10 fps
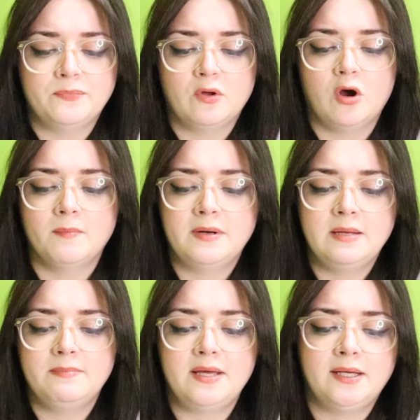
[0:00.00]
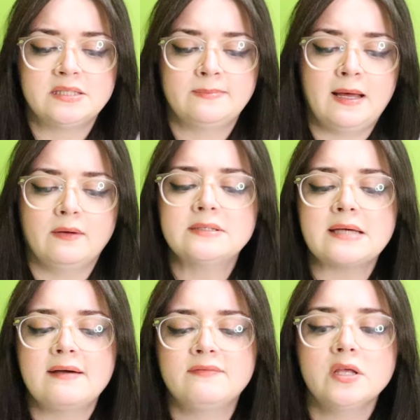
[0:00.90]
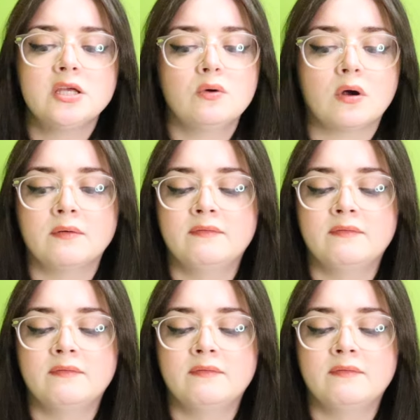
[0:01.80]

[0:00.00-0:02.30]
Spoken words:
Harmony, peace, balance. I feel like you are